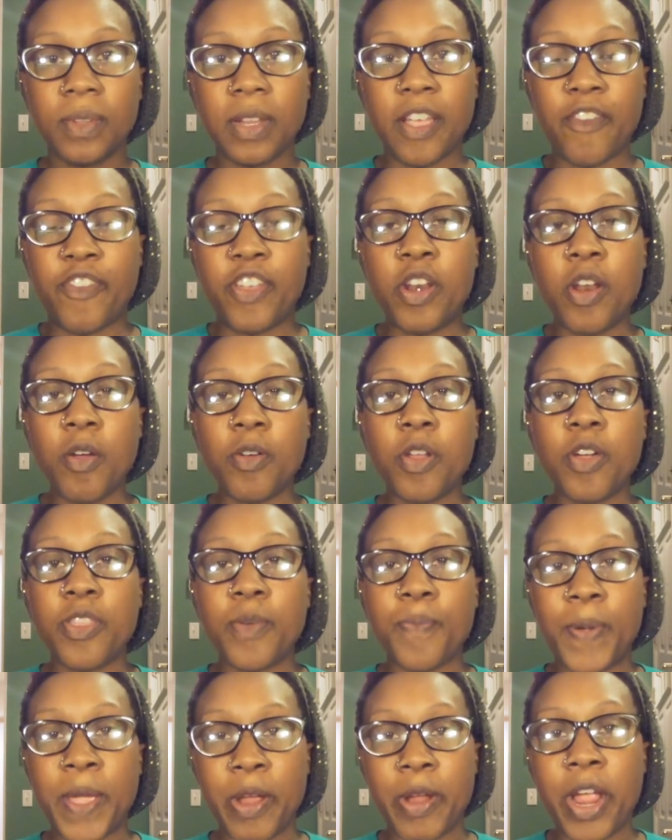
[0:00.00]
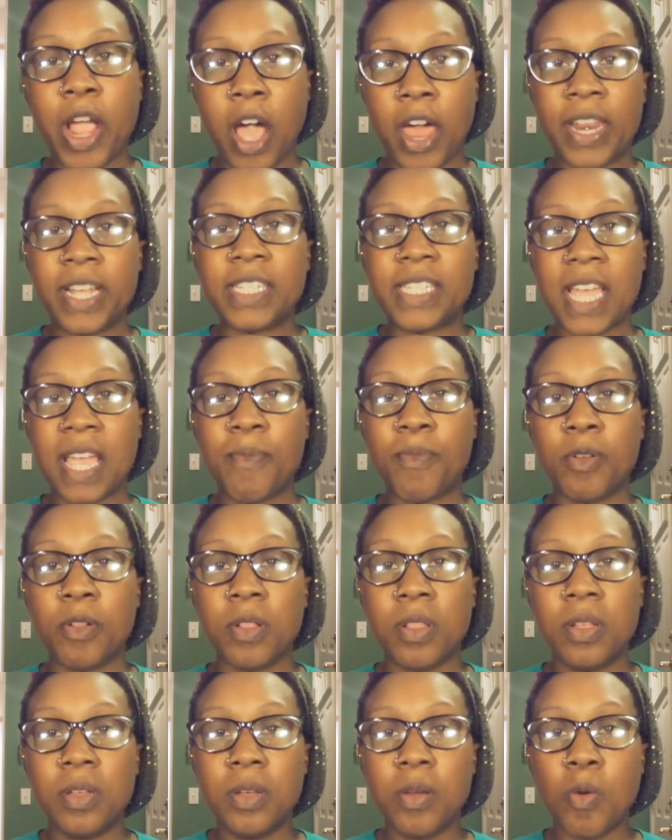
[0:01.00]
If you don't know the periodic
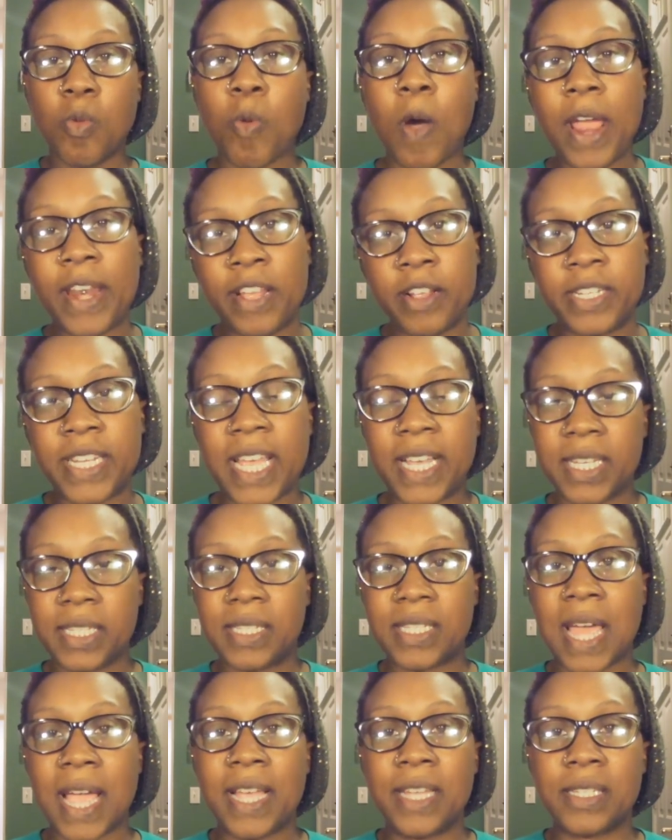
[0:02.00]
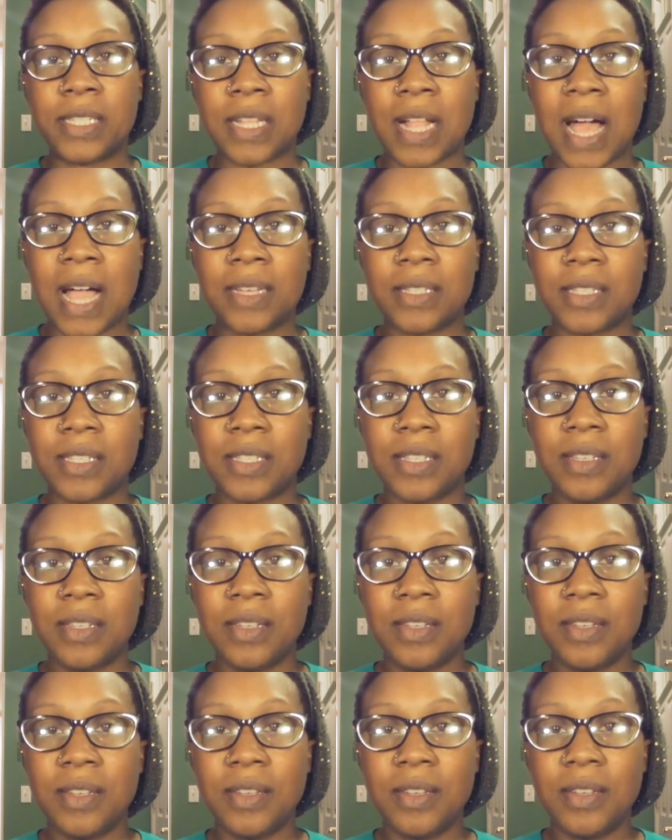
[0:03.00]
table, why do you take a science class?
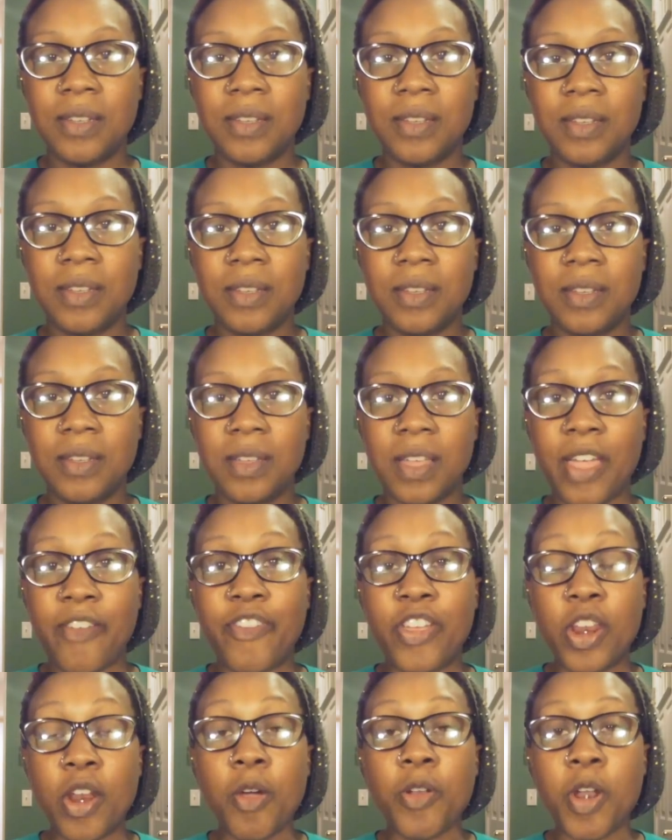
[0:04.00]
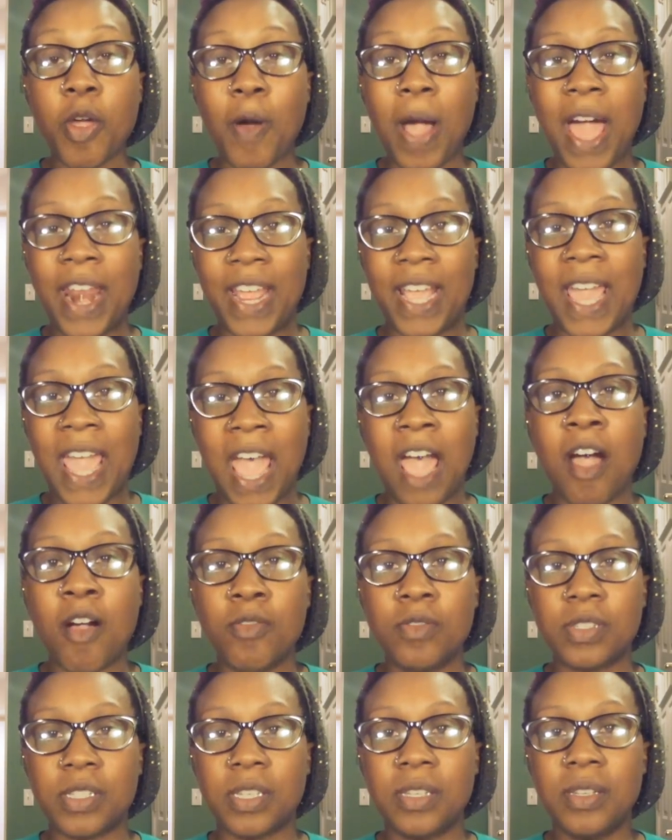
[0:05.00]
If you don't know how to
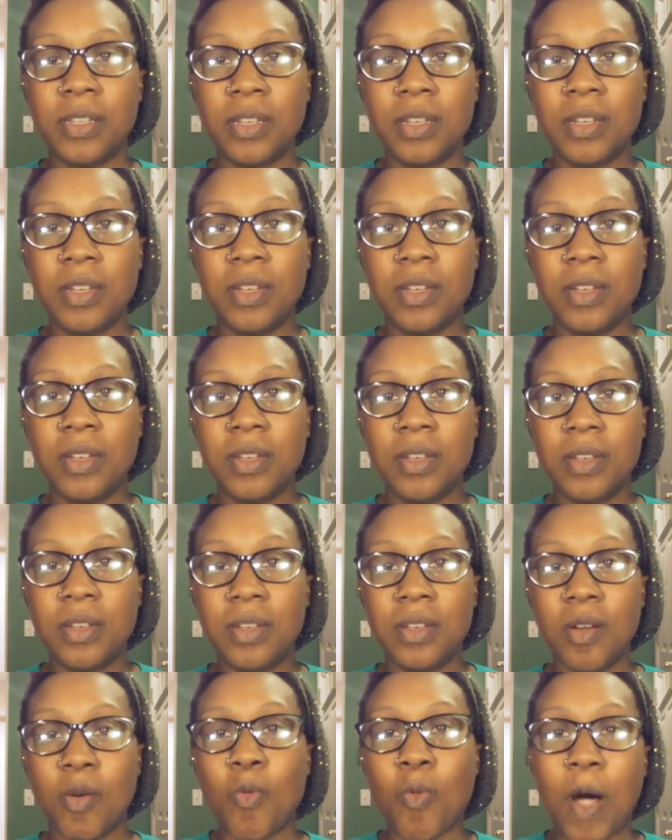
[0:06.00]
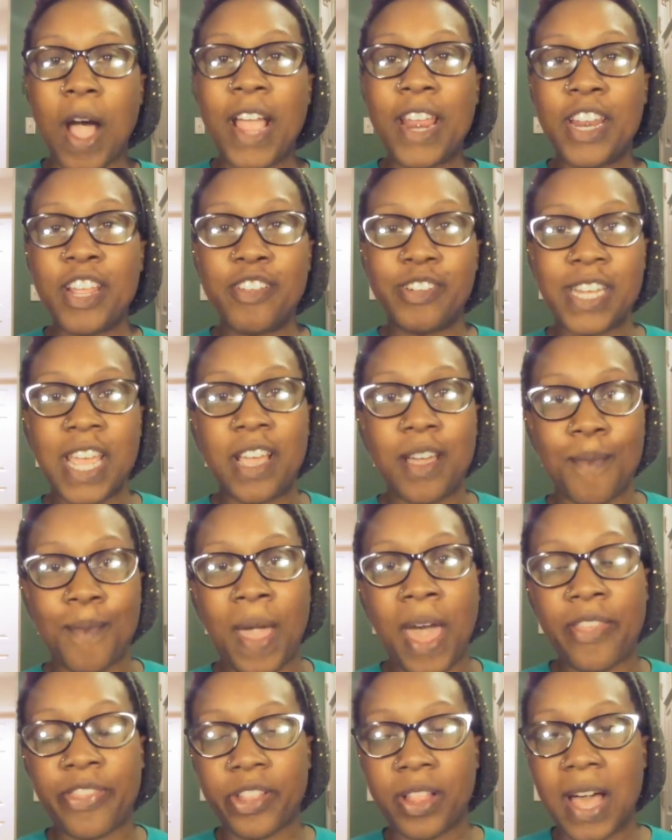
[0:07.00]
count, why do you take a
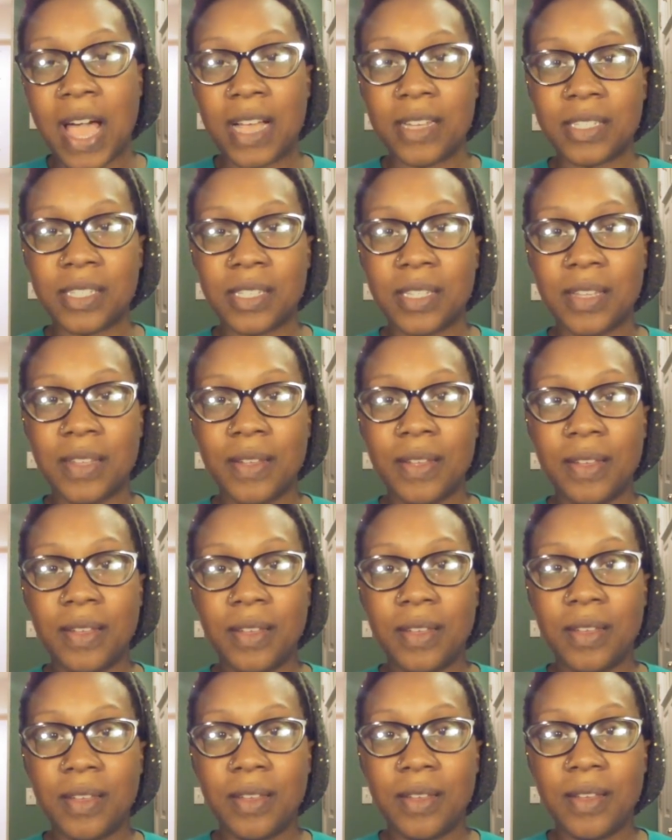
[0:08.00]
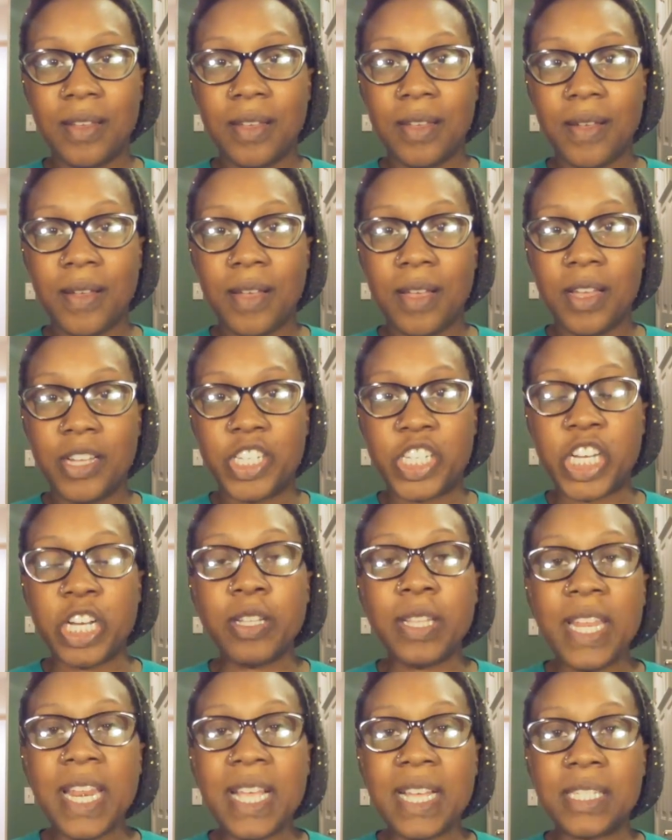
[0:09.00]
math class?
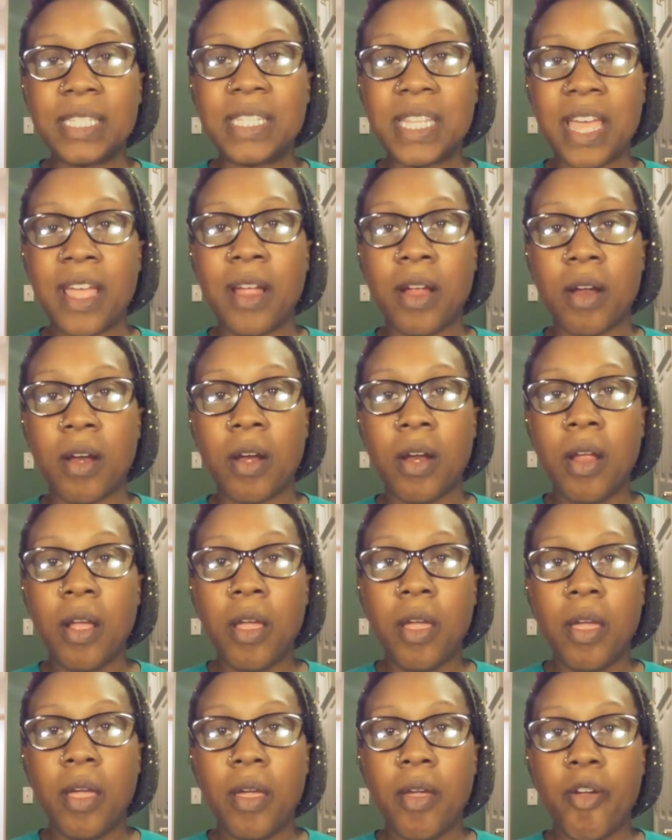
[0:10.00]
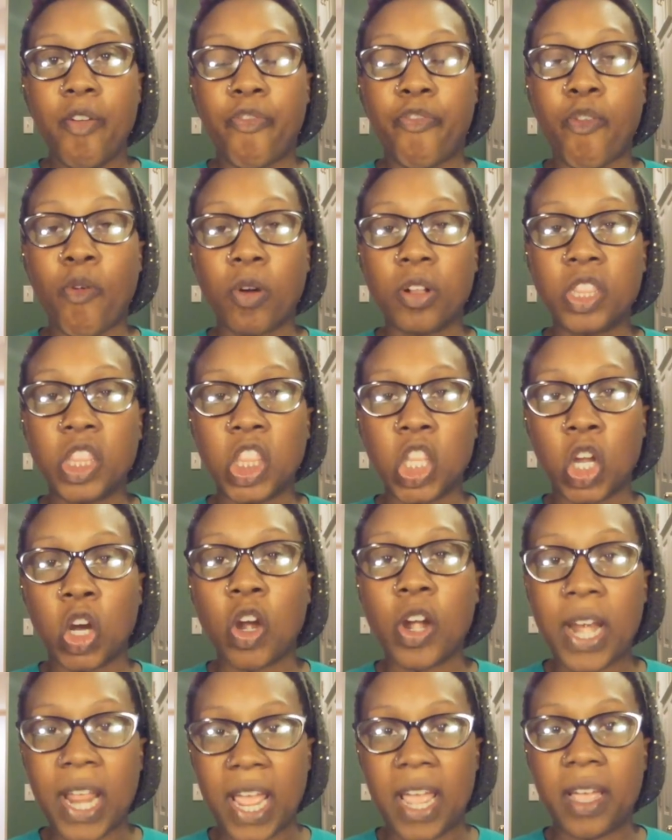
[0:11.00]
Cheerleading is there for
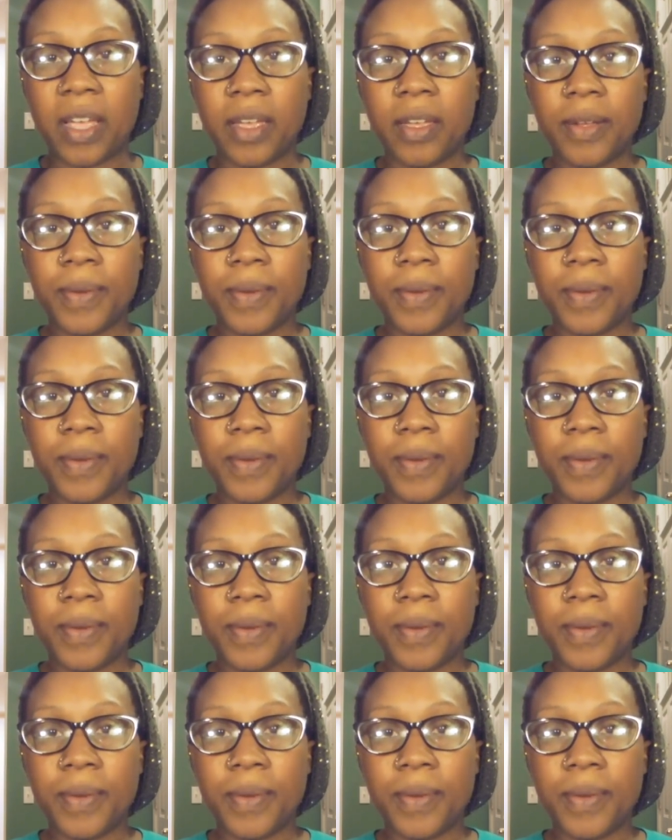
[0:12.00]
learning.